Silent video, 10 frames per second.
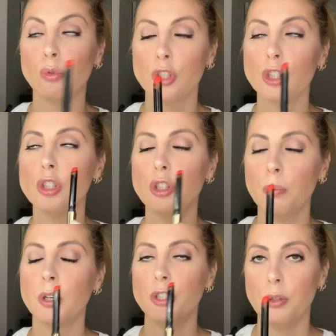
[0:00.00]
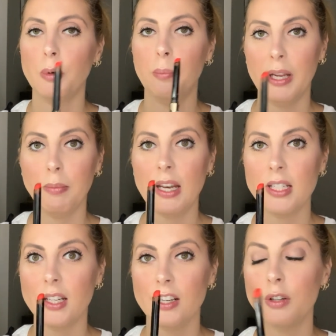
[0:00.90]
super, super
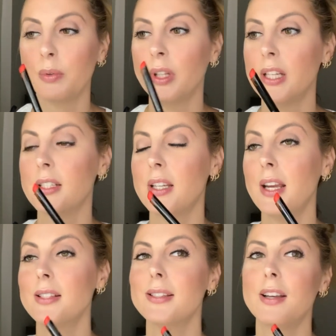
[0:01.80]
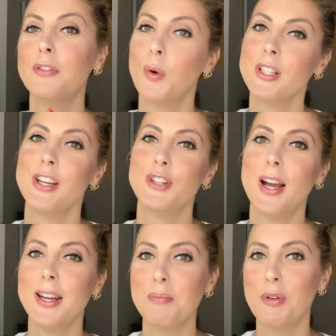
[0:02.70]
pigmented and it really stays. Of course I
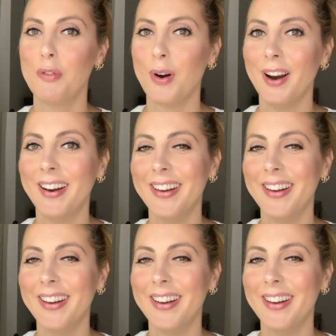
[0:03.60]
tried it before,